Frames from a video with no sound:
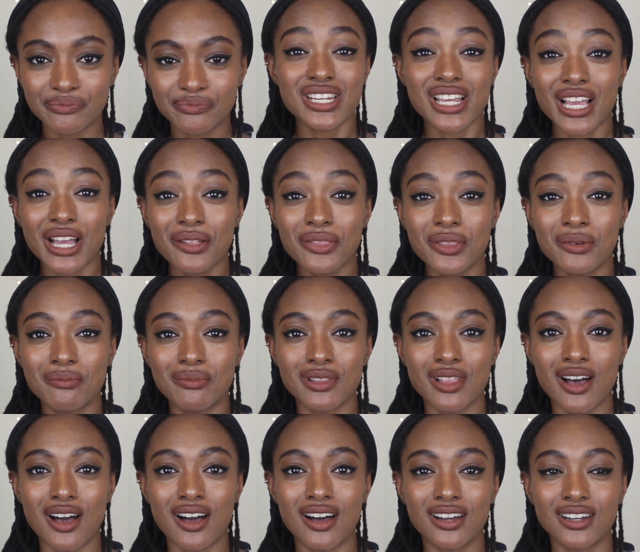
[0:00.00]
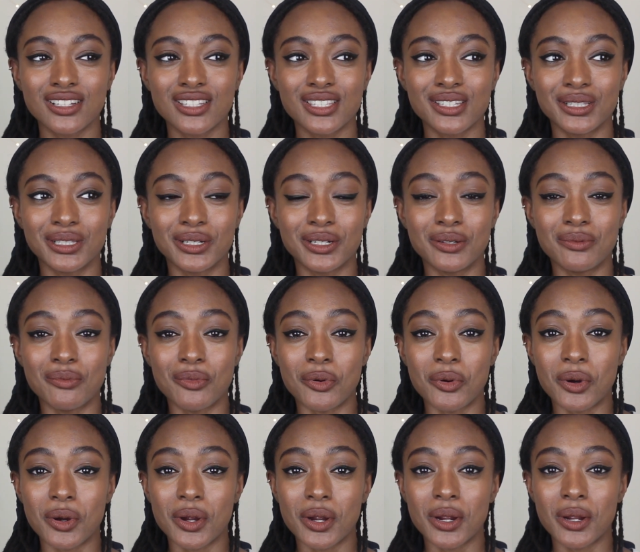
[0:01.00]
Check out the blog to learn
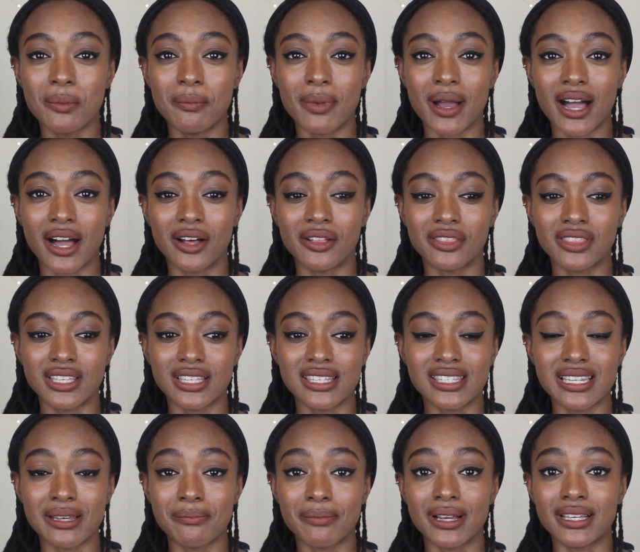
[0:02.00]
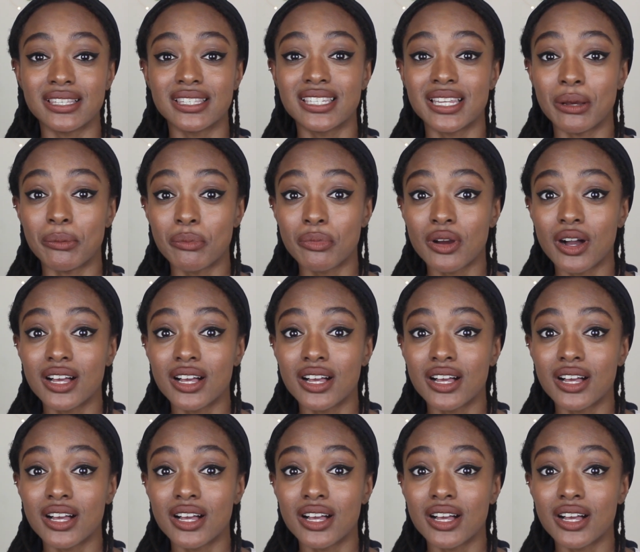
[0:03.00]
more about the step-by-step -step